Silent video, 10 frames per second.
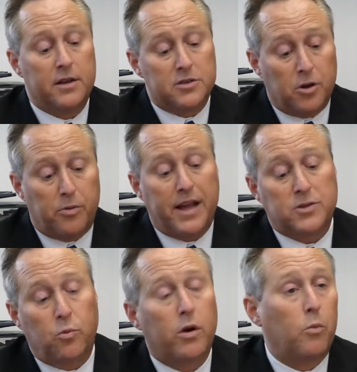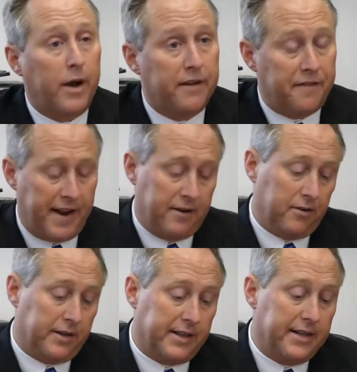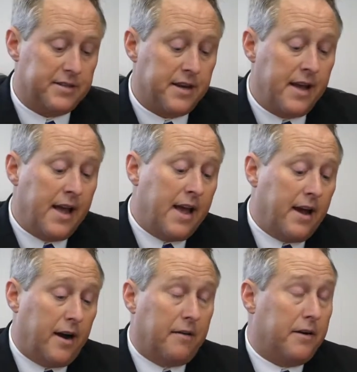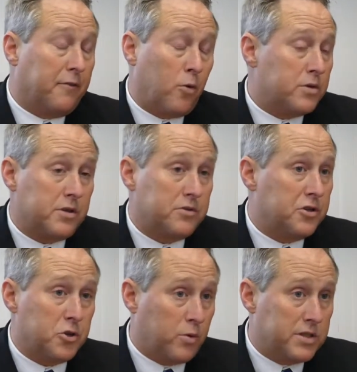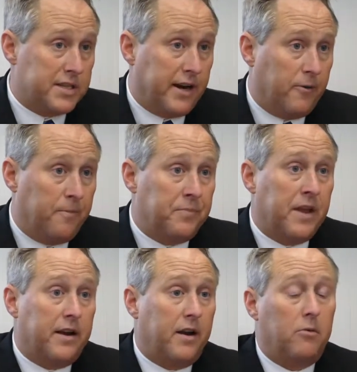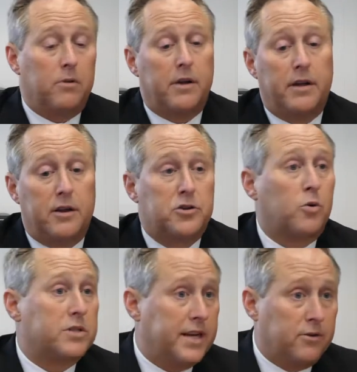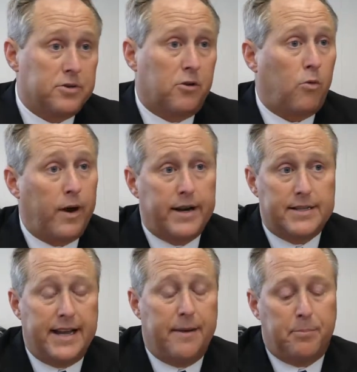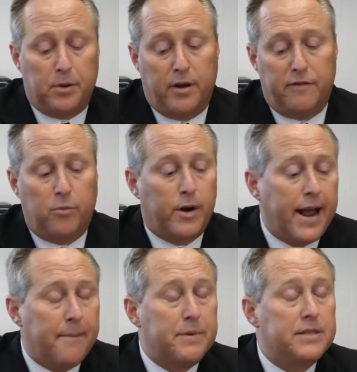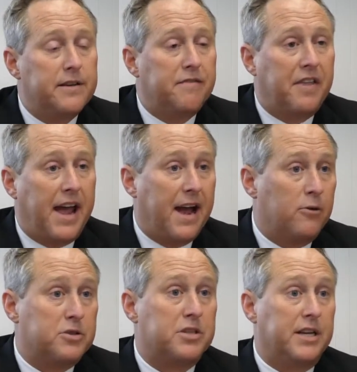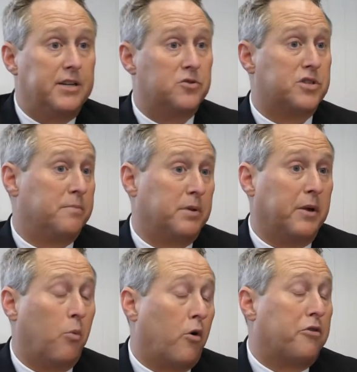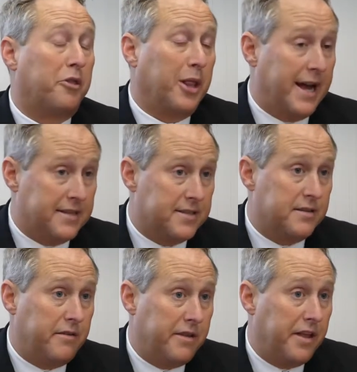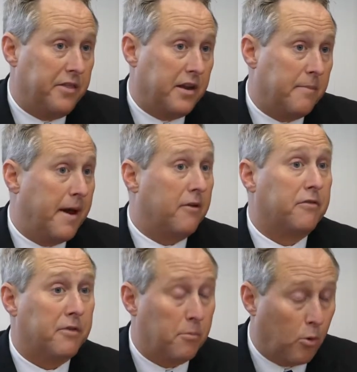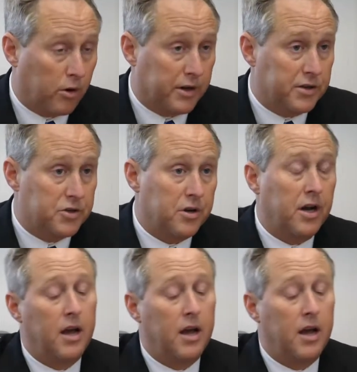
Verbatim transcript: So that's one way of handling these. Uh, and of course there's a short sale. Now, a short sale is a great example of what happens if the house is simply worth less than the amount of the mortgage.